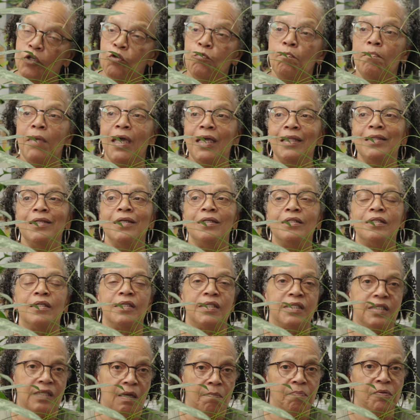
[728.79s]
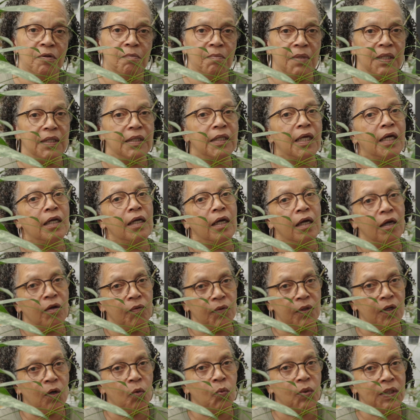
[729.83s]
You may need to supplement that
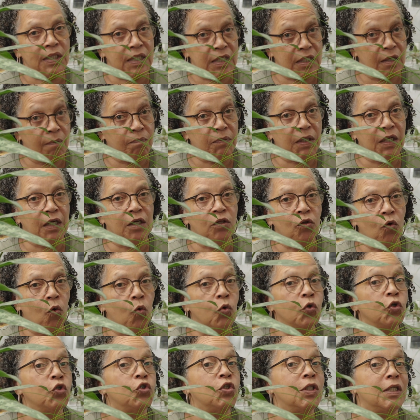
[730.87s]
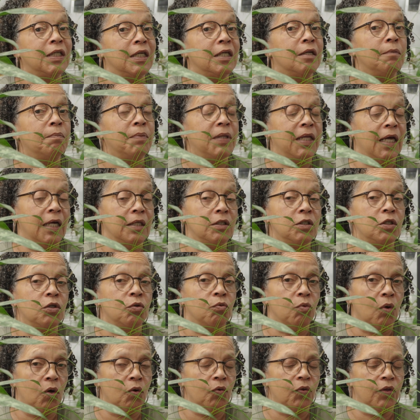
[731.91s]
area with something in order to get a plant to
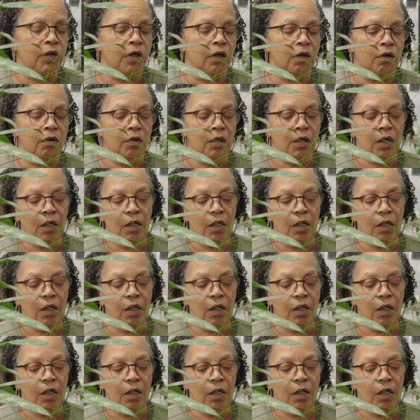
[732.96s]
grow there.